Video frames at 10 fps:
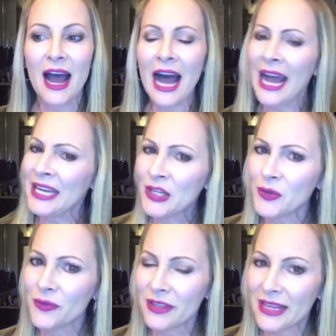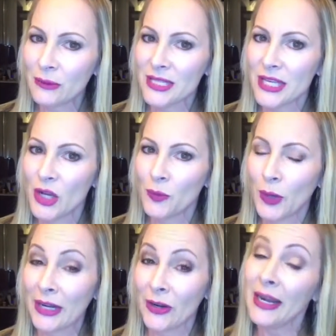I knew that that was a
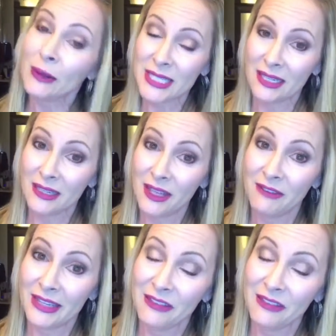no-brainer, and I was going to love it.